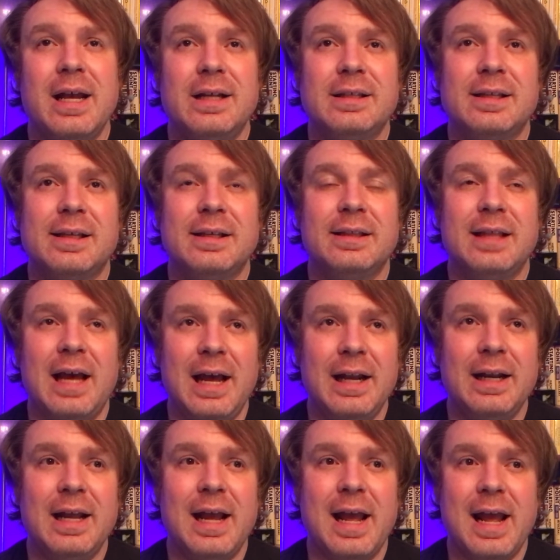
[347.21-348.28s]
It's like
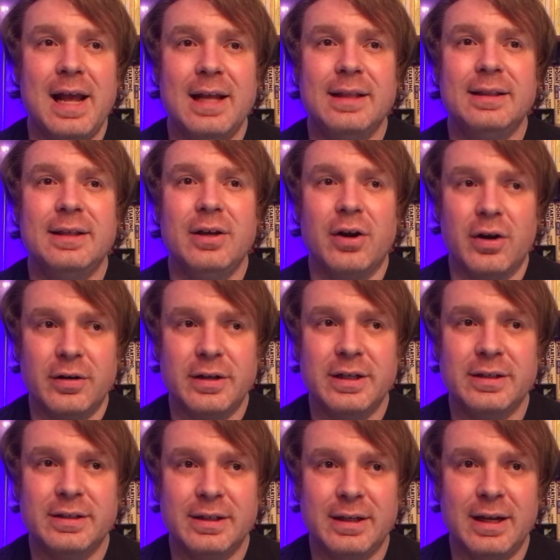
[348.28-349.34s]
that and the
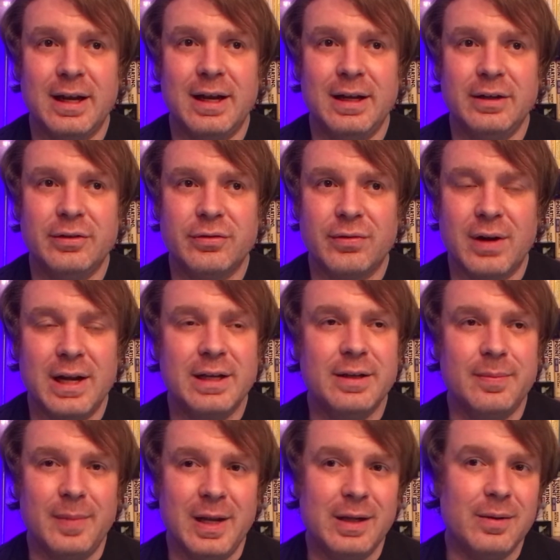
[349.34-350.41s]
artistic guy tried
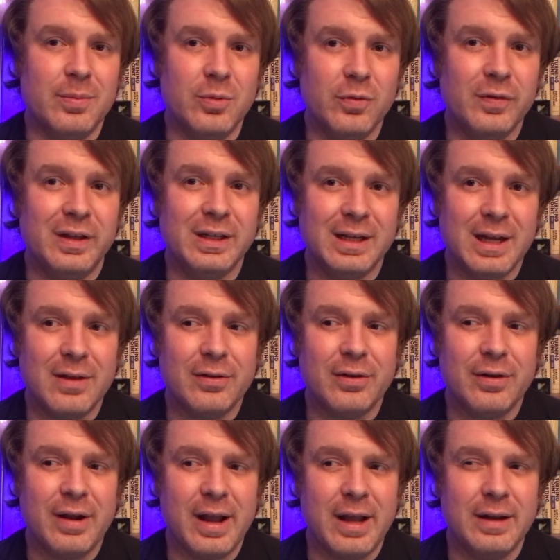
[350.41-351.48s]
to make a movie
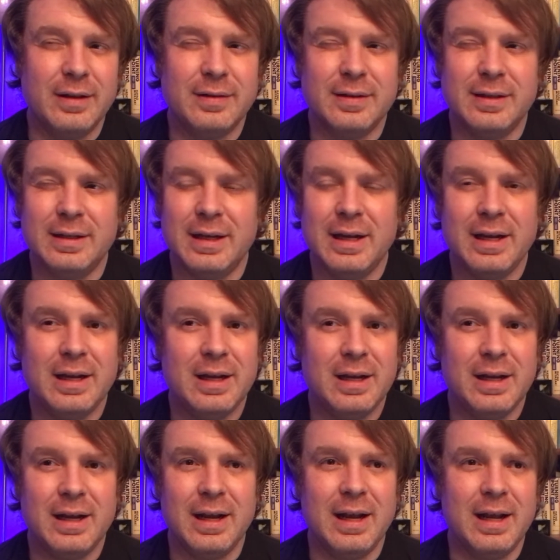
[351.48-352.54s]
together, and it's an
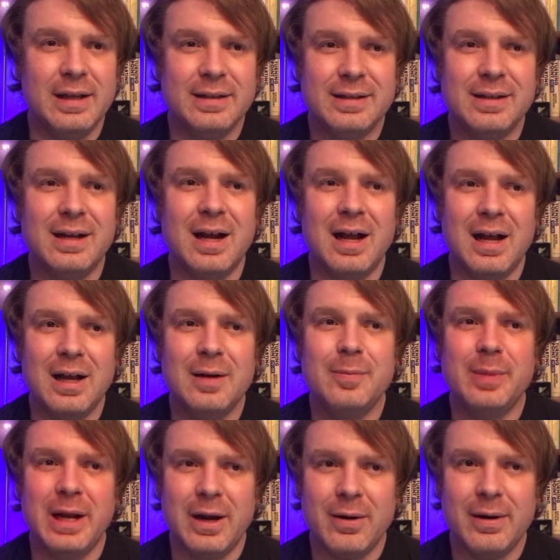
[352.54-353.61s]
it's an
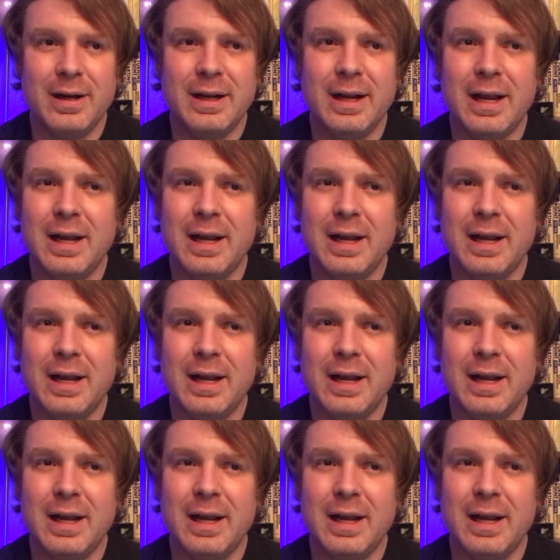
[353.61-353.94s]
odd pairing.